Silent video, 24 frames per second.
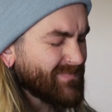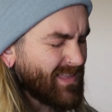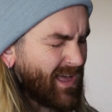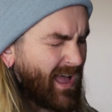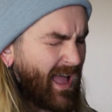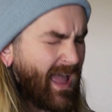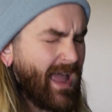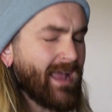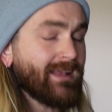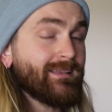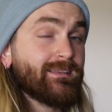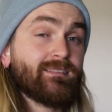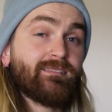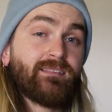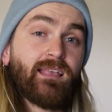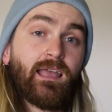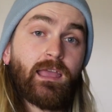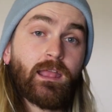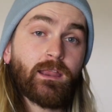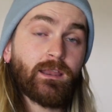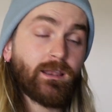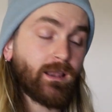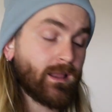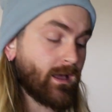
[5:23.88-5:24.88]
I hate to
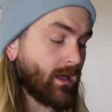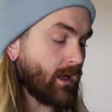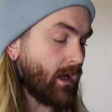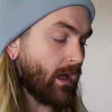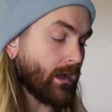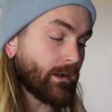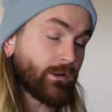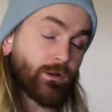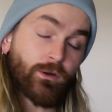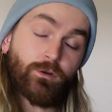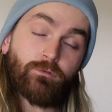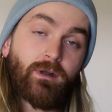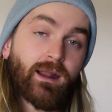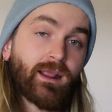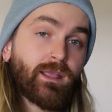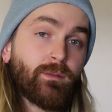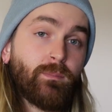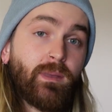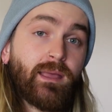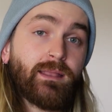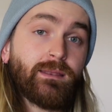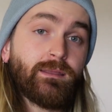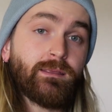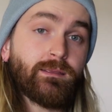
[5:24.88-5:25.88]
say it, I've got to
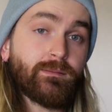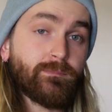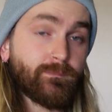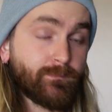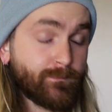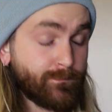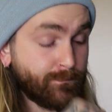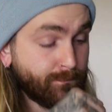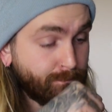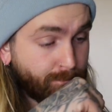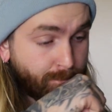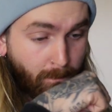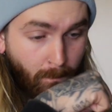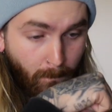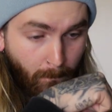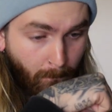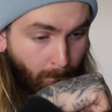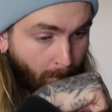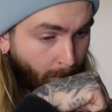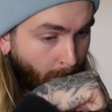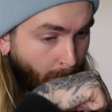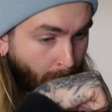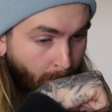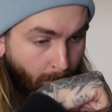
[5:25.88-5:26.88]
recommend it.
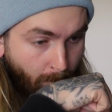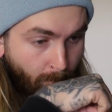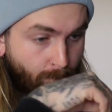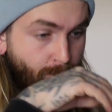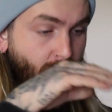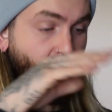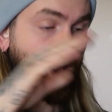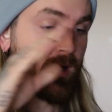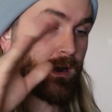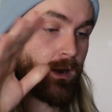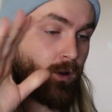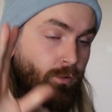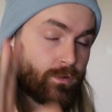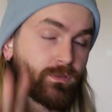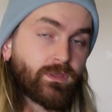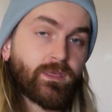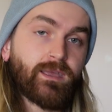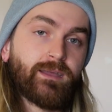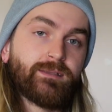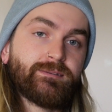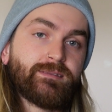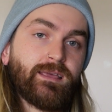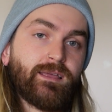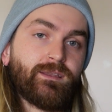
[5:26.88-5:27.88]
But
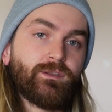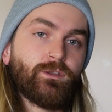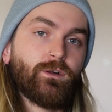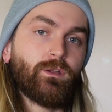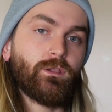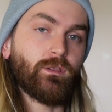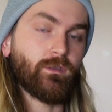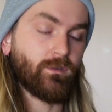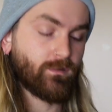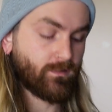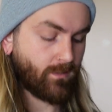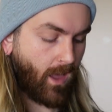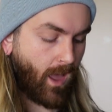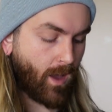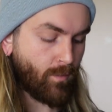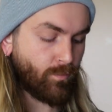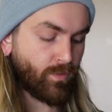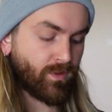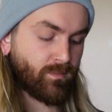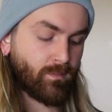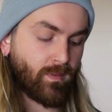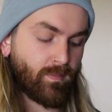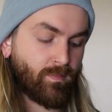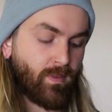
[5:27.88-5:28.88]
only at $10. I
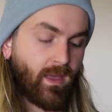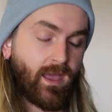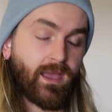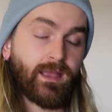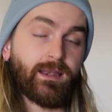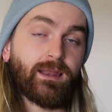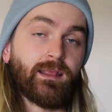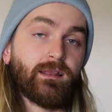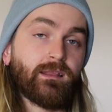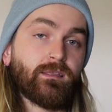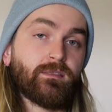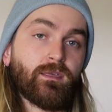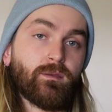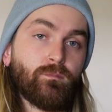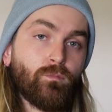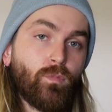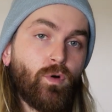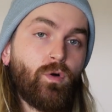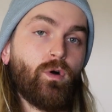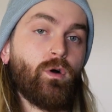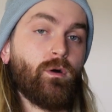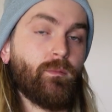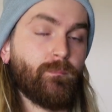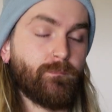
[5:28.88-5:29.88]
wouldn't be paying anything
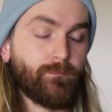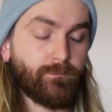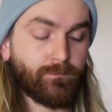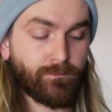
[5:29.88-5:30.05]
more.